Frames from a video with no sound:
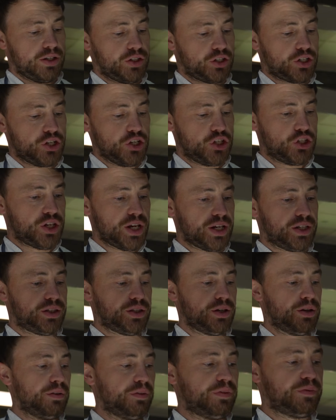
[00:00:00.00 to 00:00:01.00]

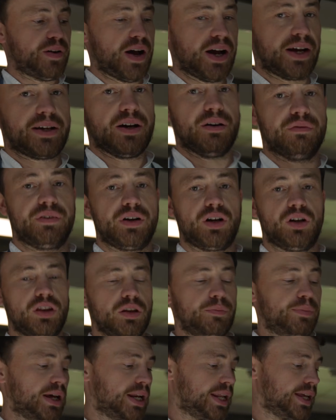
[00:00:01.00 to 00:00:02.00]
consistent fat covering on
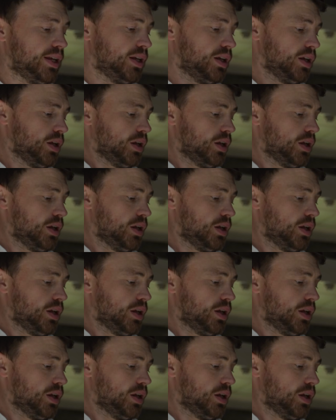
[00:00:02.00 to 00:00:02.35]
the belly,